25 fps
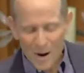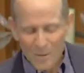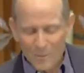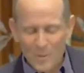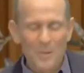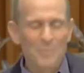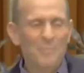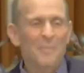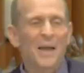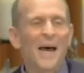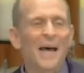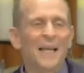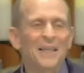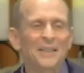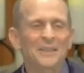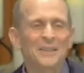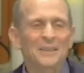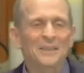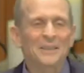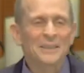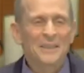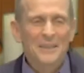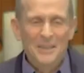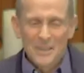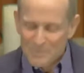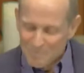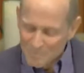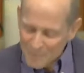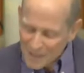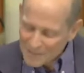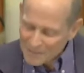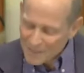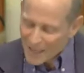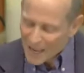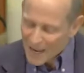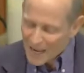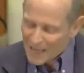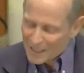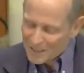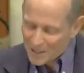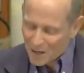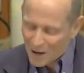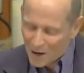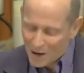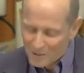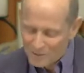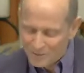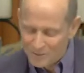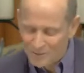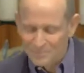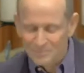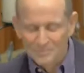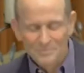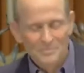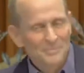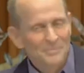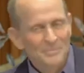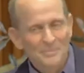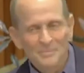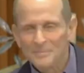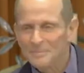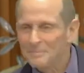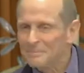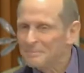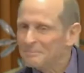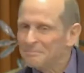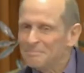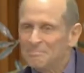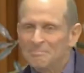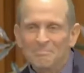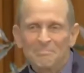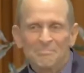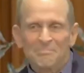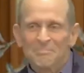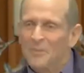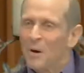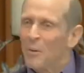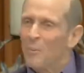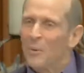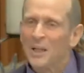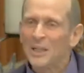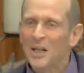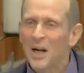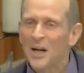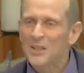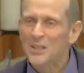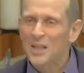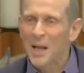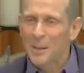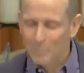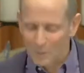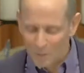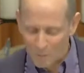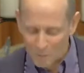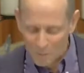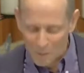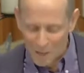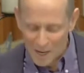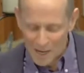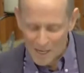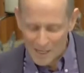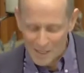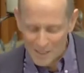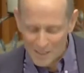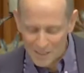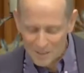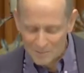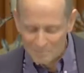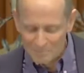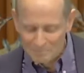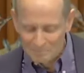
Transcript: we met, made the handoff, went our separate ways.